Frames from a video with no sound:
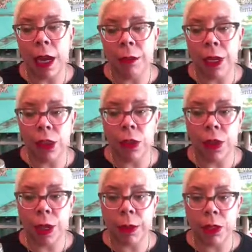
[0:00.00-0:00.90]
I'm not sure
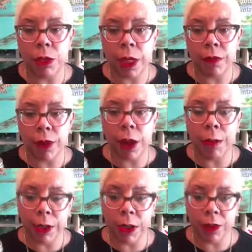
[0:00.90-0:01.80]
that I would drink very
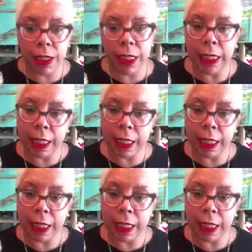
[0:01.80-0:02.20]
much of the tea.